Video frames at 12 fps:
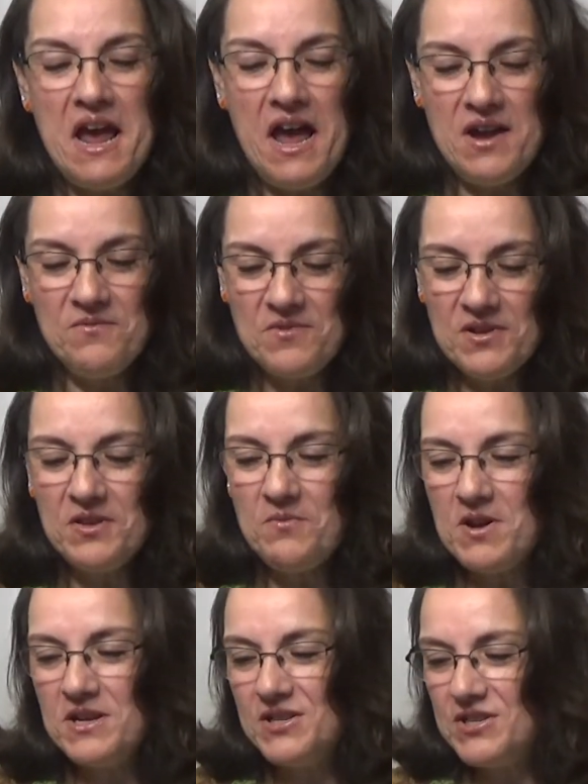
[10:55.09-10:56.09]
I really
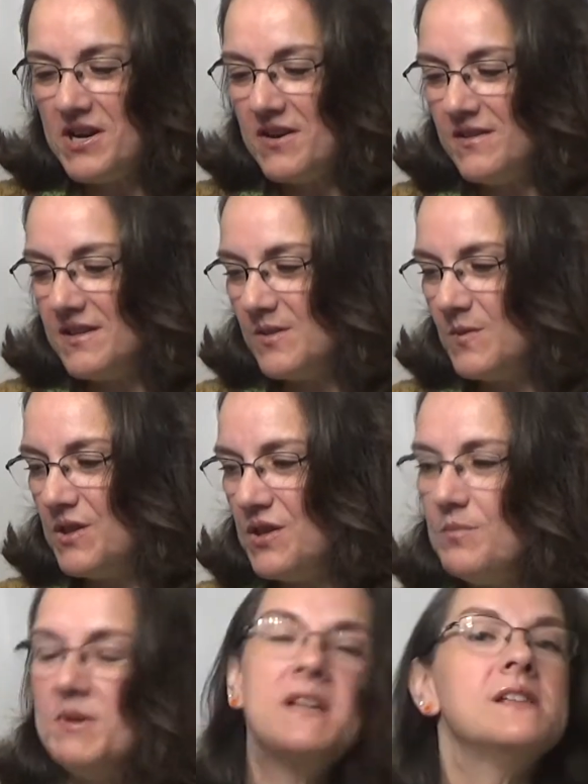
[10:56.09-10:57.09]
want to share this with
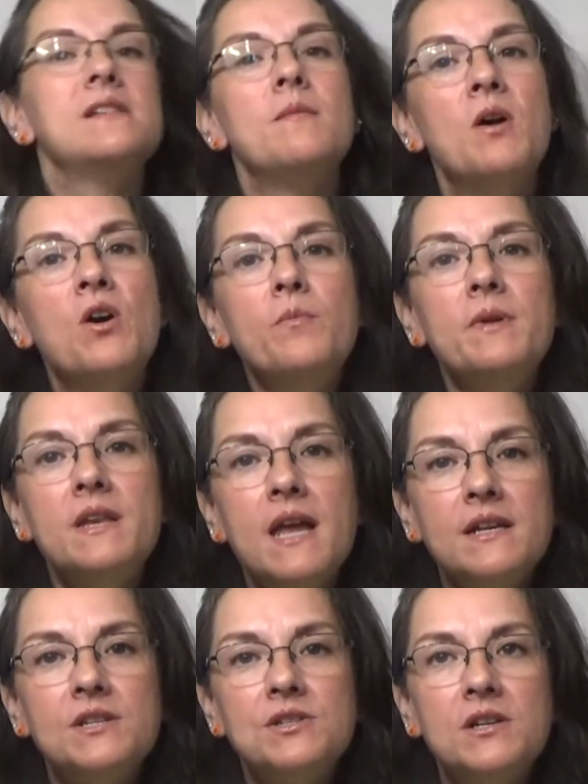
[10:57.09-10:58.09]
you because I'm hoping
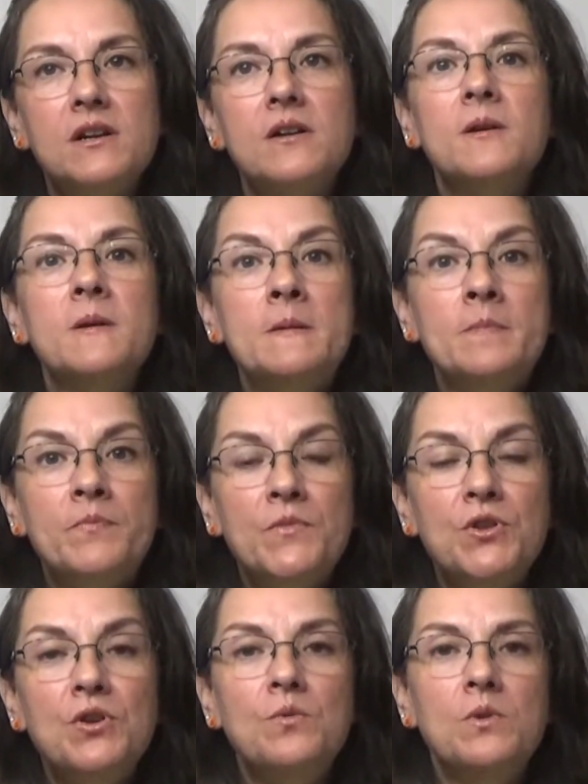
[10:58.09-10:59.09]
next year
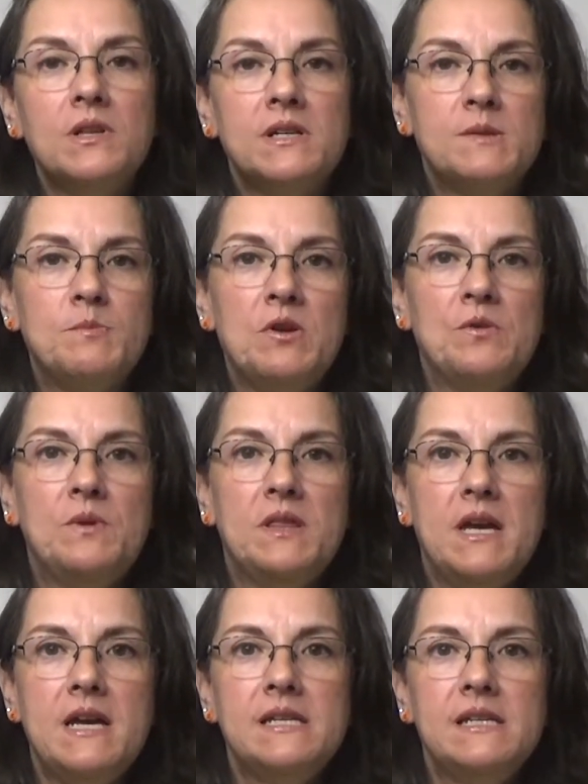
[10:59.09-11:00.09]
you will explode with
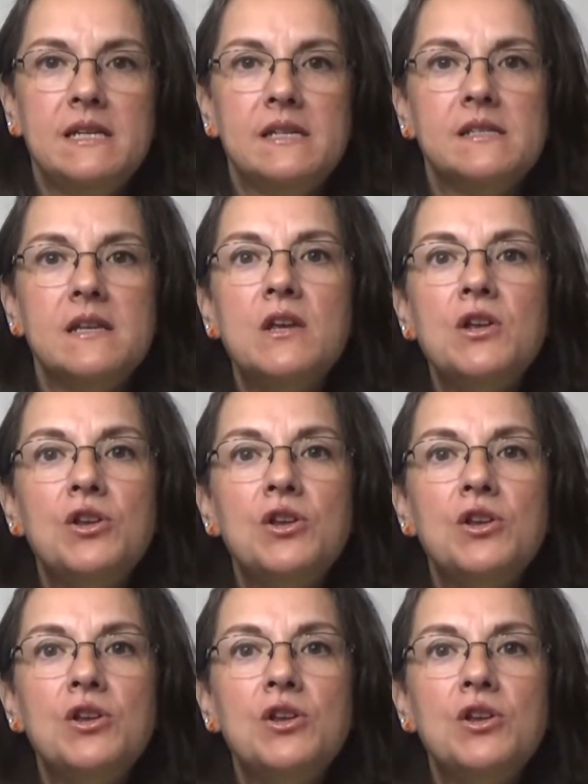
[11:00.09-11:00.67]
ideas.